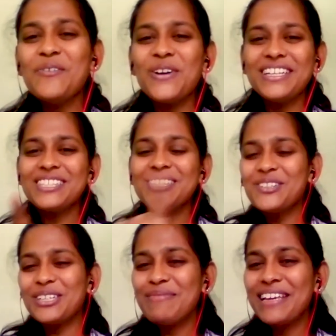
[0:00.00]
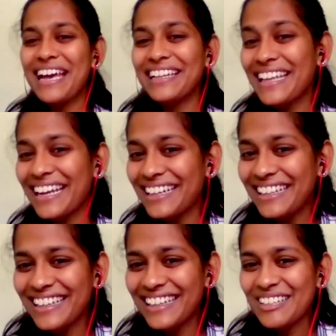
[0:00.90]
So what is the story behind that
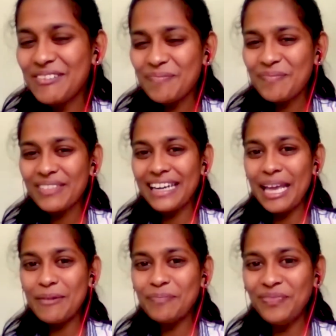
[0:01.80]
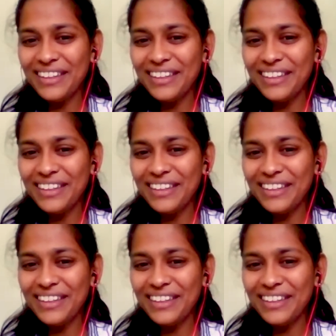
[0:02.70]
name?